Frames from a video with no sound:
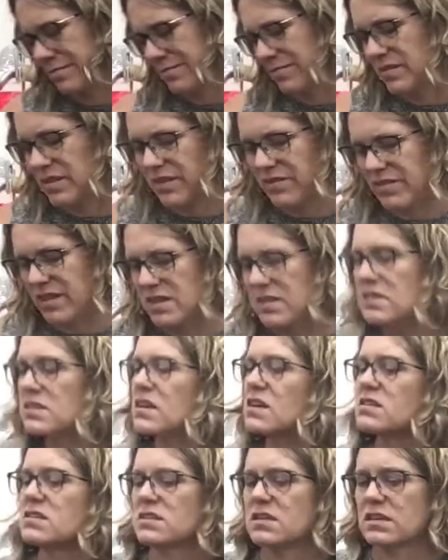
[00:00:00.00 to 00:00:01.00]
love this.
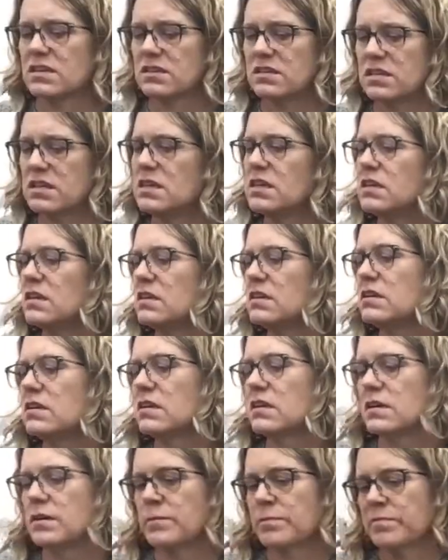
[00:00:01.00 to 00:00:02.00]
Size 16,
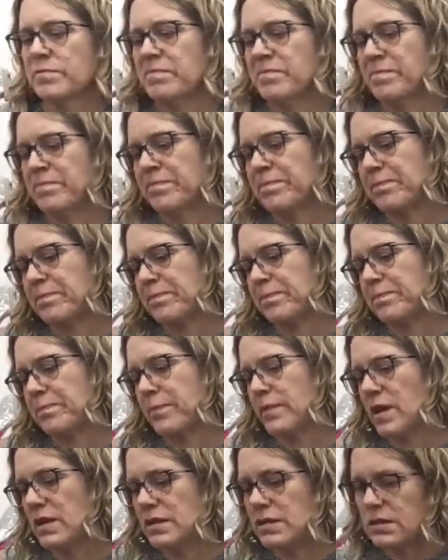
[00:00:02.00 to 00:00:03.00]

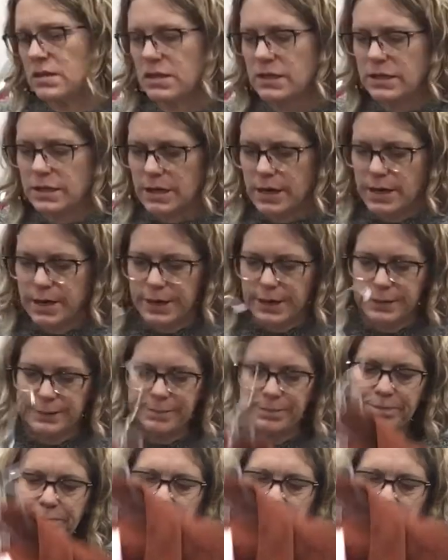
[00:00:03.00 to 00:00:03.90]
19.99.